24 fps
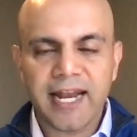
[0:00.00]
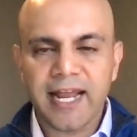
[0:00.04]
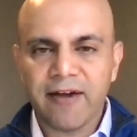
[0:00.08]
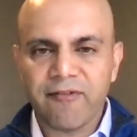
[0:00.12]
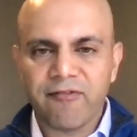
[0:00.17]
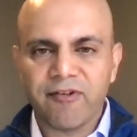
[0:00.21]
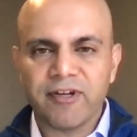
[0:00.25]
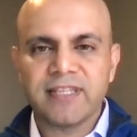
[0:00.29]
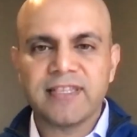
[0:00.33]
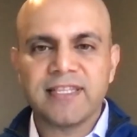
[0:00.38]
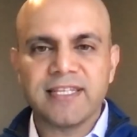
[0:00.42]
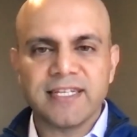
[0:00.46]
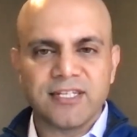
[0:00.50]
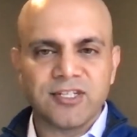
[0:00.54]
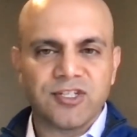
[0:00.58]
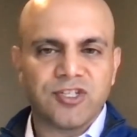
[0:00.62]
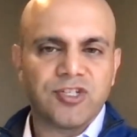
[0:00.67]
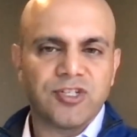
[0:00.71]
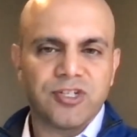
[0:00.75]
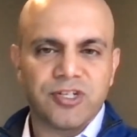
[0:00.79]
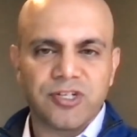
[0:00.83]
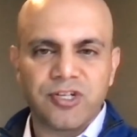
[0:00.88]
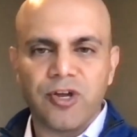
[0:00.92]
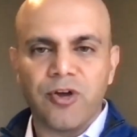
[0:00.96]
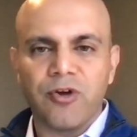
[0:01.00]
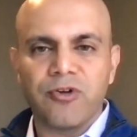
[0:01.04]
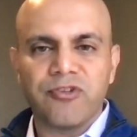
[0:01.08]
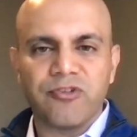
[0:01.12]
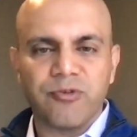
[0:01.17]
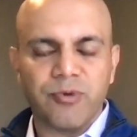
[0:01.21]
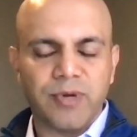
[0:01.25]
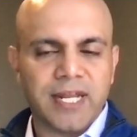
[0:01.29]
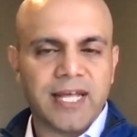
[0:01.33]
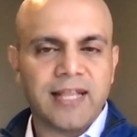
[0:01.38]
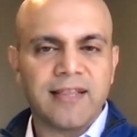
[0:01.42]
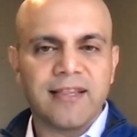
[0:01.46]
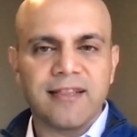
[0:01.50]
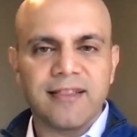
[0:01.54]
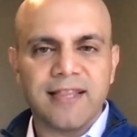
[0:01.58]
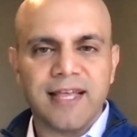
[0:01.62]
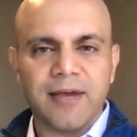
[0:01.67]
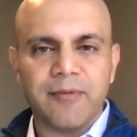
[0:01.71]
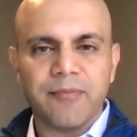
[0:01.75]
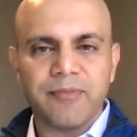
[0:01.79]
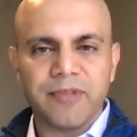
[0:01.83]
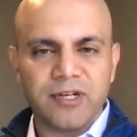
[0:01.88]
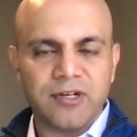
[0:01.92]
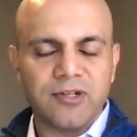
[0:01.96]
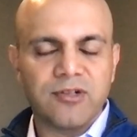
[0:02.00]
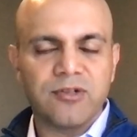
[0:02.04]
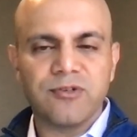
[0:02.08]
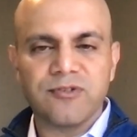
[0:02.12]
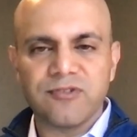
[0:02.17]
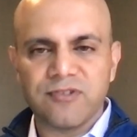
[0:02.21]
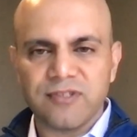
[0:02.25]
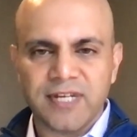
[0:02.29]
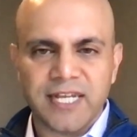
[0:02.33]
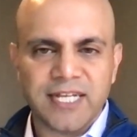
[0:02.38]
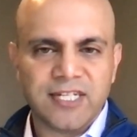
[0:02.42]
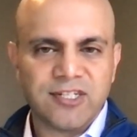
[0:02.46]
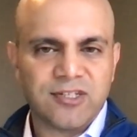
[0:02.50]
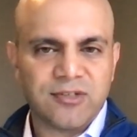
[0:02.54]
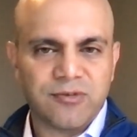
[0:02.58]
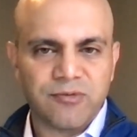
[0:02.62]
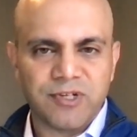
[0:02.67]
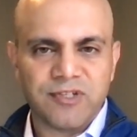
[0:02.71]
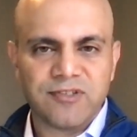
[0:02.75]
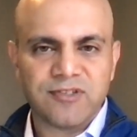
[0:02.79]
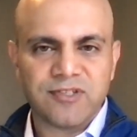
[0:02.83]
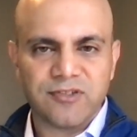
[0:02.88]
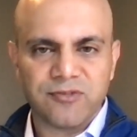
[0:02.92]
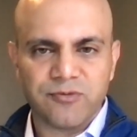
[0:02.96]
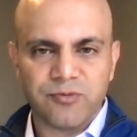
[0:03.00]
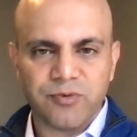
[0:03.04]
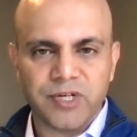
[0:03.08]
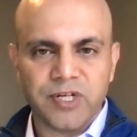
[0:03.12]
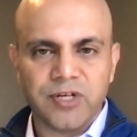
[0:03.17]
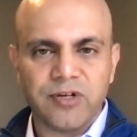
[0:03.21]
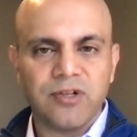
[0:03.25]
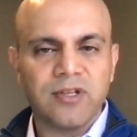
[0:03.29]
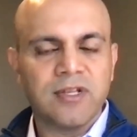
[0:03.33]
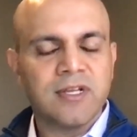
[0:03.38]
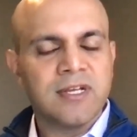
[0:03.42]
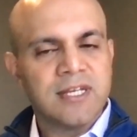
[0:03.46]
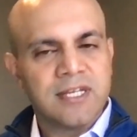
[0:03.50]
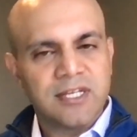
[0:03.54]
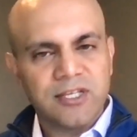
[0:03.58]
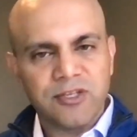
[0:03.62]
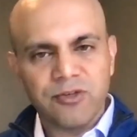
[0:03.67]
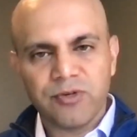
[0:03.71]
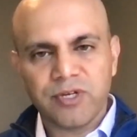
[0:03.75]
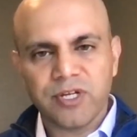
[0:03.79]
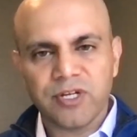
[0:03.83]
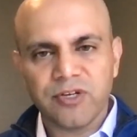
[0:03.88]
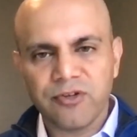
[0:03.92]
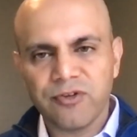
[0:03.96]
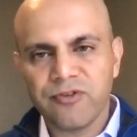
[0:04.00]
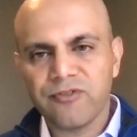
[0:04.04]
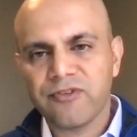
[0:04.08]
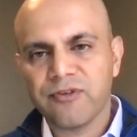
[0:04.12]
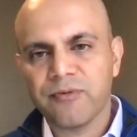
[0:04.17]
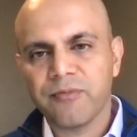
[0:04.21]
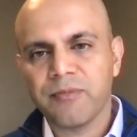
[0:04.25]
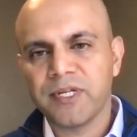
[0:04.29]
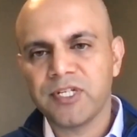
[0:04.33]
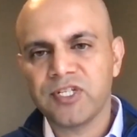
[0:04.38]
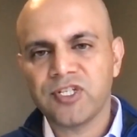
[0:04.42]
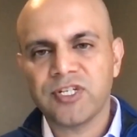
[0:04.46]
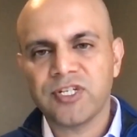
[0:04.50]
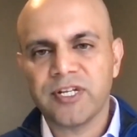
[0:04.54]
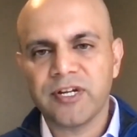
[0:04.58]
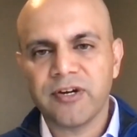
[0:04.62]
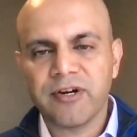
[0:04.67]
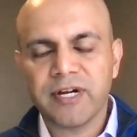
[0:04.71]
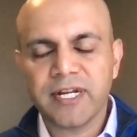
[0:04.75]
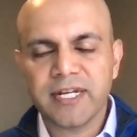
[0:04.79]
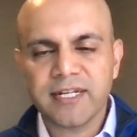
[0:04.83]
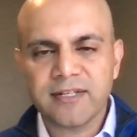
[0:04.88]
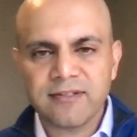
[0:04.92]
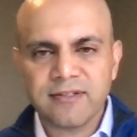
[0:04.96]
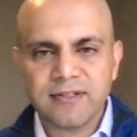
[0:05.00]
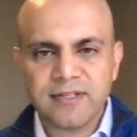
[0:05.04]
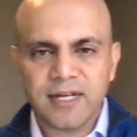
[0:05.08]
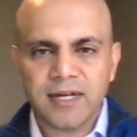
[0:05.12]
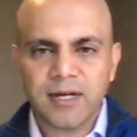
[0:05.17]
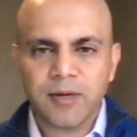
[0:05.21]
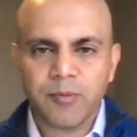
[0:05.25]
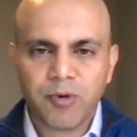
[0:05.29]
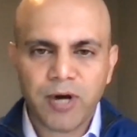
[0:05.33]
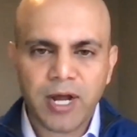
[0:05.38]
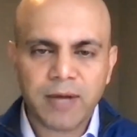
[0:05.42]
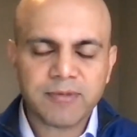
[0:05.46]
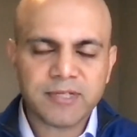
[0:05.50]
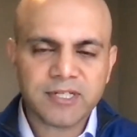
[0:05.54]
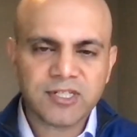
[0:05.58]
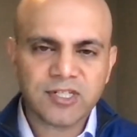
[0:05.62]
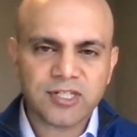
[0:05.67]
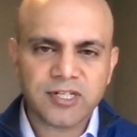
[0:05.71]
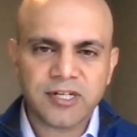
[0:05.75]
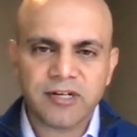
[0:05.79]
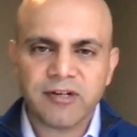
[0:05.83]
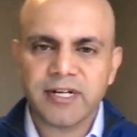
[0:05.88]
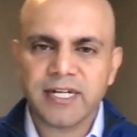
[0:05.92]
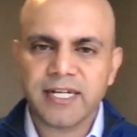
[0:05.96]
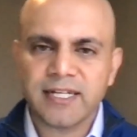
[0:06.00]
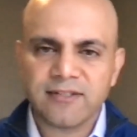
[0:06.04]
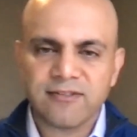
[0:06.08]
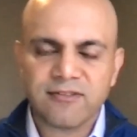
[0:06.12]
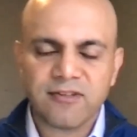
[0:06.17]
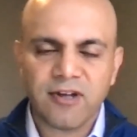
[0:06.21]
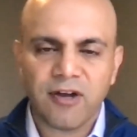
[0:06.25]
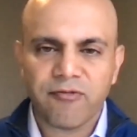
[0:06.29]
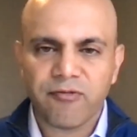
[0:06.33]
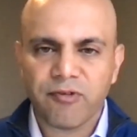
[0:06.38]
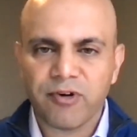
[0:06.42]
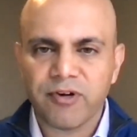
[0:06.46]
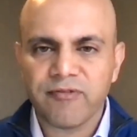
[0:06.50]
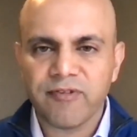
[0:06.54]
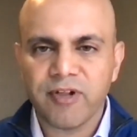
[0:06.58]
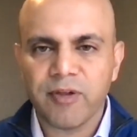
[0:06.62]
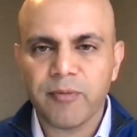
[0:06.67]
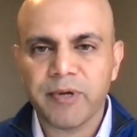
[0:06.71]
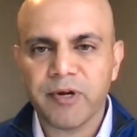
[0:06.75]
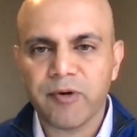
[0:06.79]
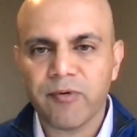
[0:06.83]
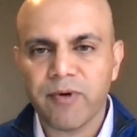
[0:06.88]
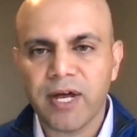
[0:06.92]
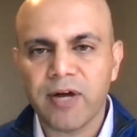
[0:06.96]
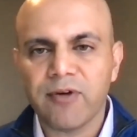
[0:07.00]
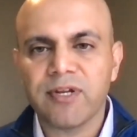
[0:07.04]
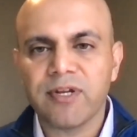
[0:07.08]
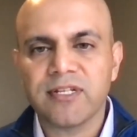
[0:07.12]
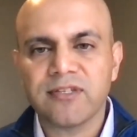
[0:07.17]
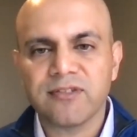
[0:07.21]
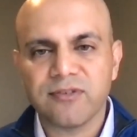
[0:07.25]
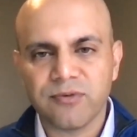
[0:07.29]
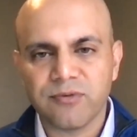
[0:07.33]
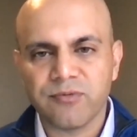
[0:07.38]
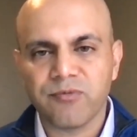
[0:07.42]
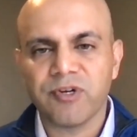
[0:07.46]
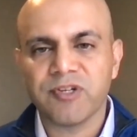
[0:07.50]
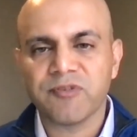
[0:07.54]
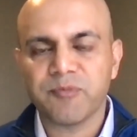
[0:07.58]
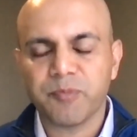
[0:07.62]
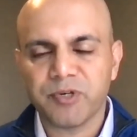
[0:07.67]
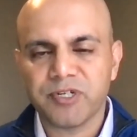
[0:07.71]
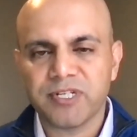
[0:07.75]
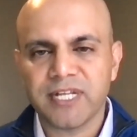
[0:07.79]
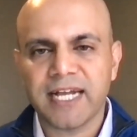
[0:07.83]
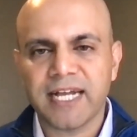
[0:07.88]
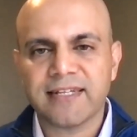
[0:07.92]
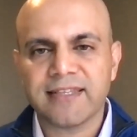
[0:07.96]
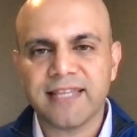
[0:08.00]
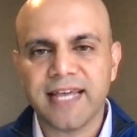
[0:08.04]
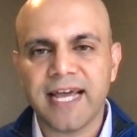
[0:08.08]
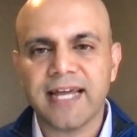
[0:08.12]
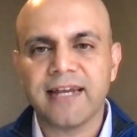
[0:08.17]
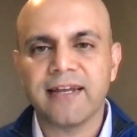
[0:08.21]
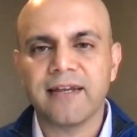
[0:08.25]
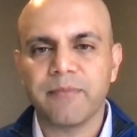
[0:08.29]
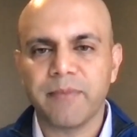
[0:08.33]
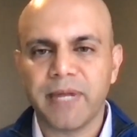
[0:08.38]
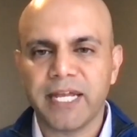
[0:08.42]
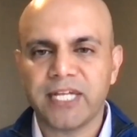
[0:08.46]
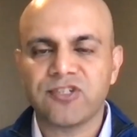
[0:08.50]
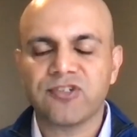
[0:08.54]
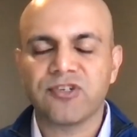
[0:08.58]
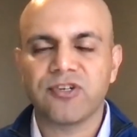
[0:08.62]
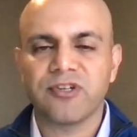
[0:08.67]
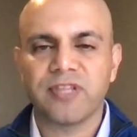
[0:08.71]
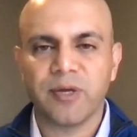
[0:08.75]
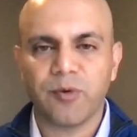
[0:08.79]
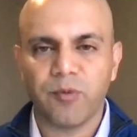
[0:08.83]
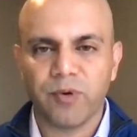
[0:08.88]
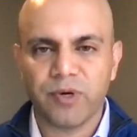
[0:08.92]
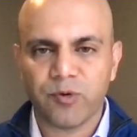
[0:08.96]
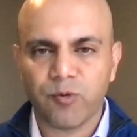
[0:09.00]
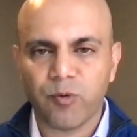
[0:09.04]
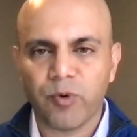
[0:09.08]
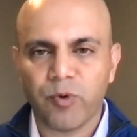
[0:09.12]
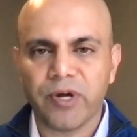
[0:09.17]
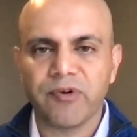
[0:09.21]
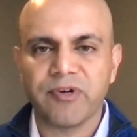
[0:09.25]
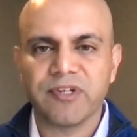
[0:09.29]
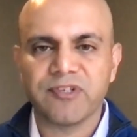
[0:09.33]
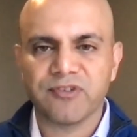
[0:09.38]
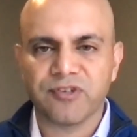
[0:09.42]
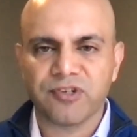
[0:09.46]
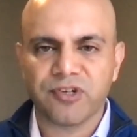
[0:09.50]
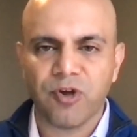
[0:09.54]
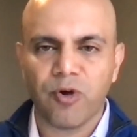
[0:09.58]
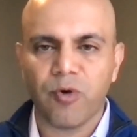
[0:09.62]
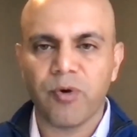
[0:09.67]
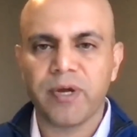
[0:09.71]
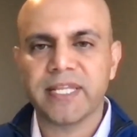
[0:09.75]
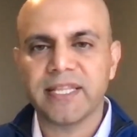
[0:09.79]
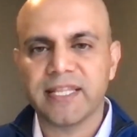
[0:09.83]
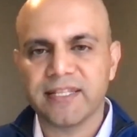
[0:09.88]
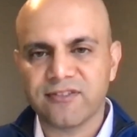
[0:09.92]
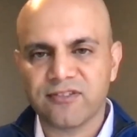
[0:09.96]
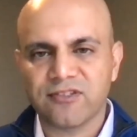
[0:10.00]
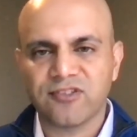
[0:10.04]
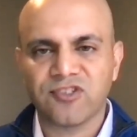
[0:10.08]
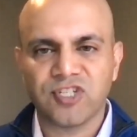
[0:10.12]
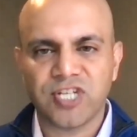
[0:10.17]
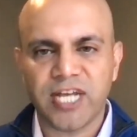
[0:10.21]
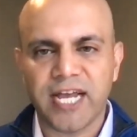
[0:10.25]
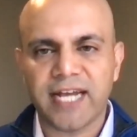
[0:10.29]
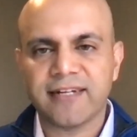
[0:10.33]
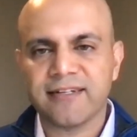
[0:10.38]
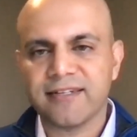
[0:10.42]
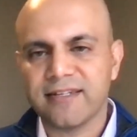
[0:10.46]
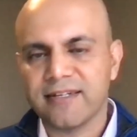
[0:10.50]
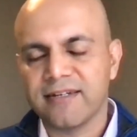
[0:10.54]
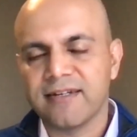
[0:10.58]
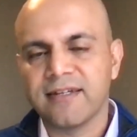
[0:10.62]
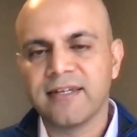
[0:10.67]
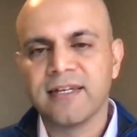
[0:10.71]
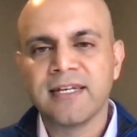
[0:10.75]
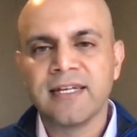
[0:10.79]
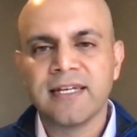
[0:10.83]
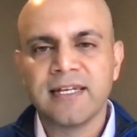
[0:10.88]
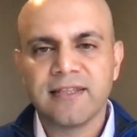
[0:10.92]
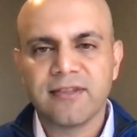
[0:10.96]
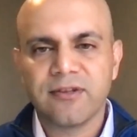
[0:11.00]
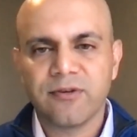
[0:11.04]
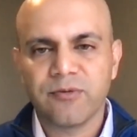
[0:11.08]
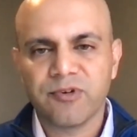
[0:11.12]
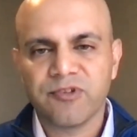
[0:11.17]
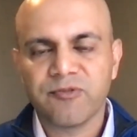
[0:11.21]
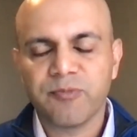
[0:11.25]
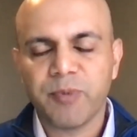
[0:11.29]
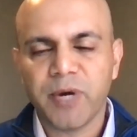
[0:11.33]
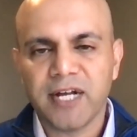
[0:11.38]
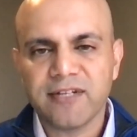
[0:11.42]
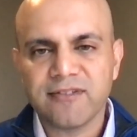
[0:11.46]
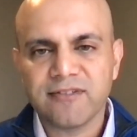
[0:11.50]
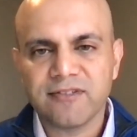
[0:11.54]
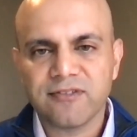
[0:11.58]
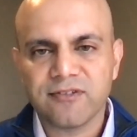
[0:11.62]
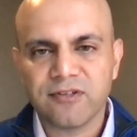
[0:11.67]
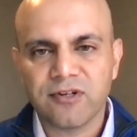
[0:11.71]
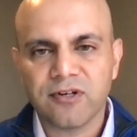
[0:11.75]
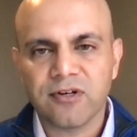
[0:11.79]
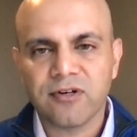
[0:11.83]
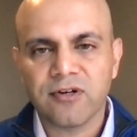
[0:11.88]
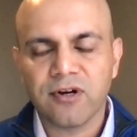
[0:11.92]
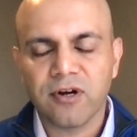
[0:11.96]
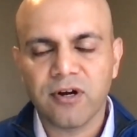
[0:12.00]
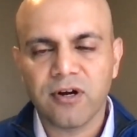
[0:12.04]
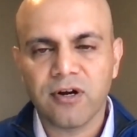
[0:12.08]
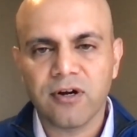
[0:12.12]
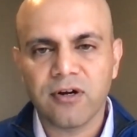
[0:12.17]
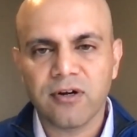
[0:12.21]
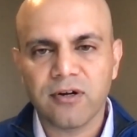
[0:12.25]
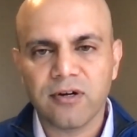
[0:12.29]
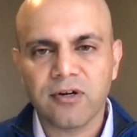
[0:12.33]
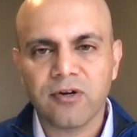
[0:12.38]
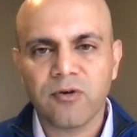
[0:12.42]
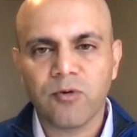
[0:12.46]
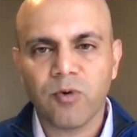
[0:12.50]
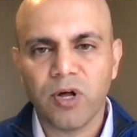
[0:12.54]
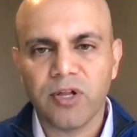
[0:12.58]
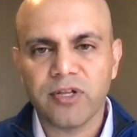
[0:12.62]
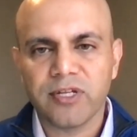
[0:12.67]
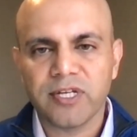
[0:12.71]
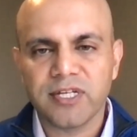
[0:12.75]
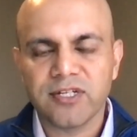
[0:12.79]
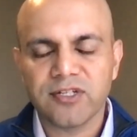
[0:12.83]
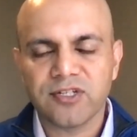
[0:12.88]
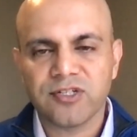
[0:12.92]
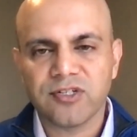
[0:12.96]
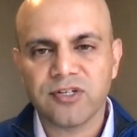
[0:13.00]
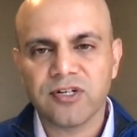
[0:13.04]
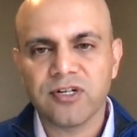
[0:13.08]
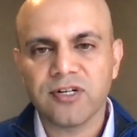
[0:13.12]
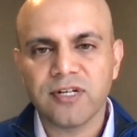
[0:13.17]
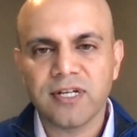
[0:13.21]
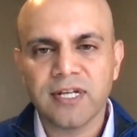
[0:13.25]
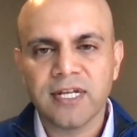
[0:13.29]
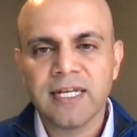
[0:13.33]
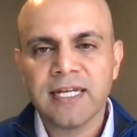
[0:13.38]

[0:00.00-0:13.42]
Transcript: everything should go to an LLM. The hallucination risk is real. You could do some engineering and prompt engineering and software development around it to risk protect that and make sure that when queries are going, that's checked and the responses are quality assured.